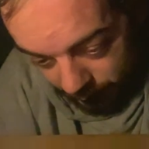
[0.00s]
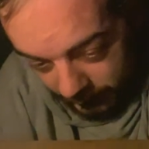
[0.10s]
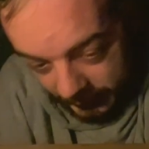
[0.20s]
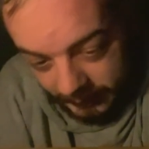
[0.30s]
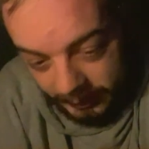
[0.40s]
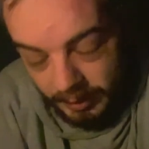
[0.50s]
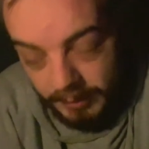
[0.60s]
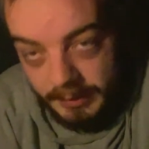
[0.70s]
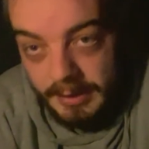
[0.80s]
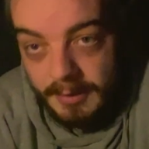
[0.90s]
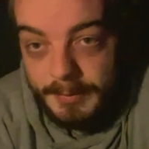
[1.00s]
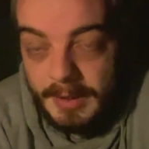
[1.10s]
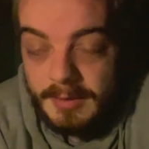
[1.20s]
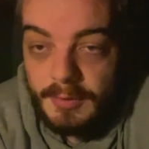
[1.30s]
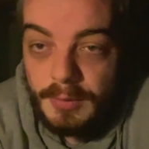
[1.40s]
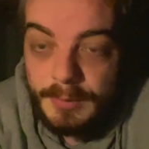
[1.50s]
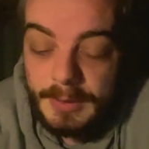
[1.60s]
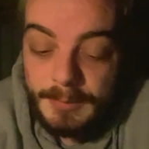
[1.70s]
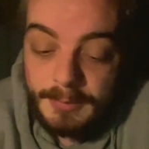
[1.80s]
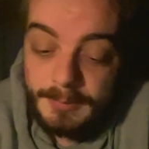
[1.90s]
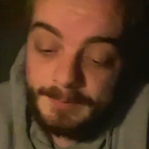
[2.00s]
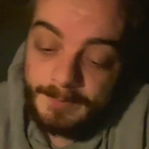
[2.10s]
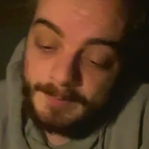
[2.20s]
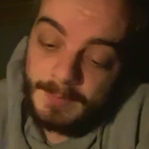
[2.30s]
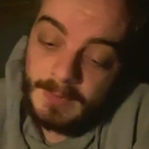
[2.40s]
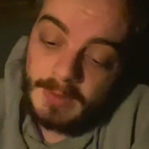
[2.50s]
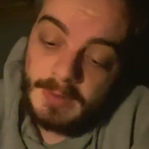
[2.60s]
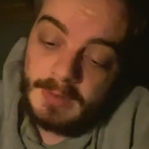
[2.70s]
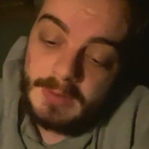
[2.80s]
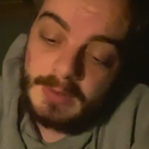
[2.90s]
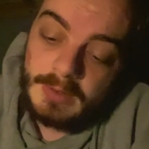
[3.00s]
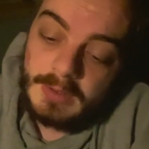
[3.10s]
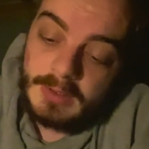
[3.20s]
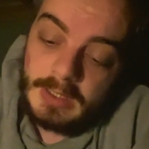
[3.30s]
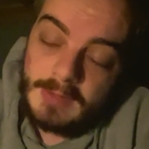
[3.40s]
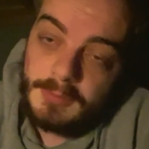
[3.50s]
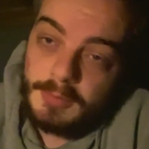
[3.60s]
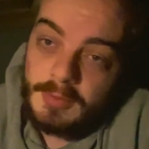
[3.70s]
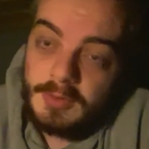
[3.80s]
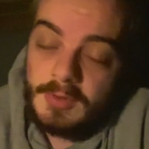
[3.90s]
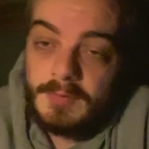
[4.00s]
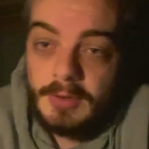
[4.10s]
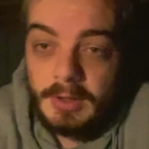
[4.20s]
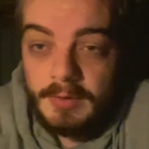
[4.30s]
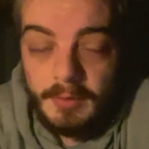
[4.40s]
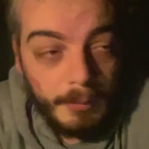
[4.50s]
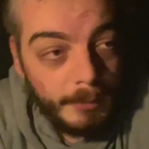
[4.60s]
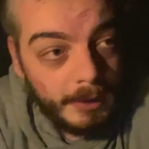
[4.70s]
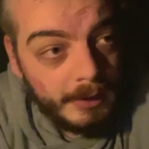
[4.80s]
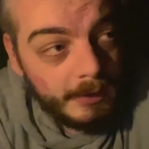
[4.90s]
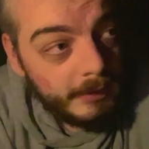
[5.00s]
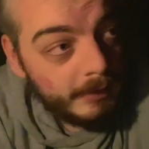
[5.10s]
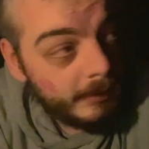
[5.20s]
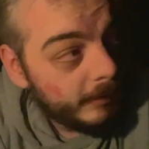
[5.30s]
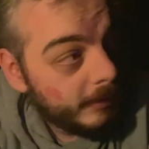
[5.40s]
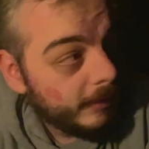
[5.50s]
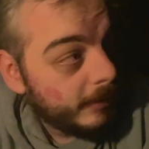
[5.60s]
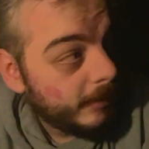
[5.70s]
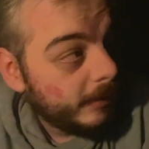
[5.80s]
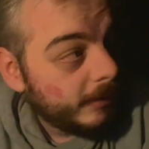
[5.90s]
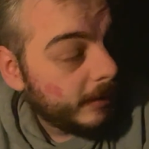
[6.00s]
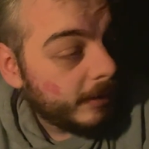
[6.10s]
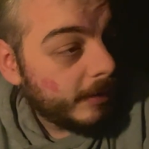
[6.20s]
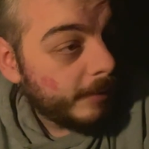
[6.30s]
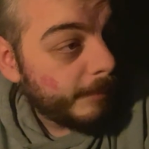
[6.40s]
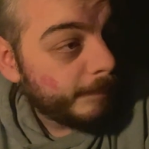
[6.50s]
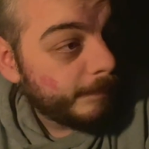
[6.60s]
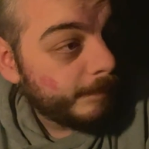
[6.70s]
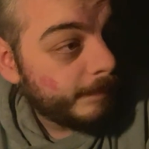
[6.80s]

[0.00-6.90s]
a way that you can't really explain to normal people. Afterwards, you just feel like a zombie. Um,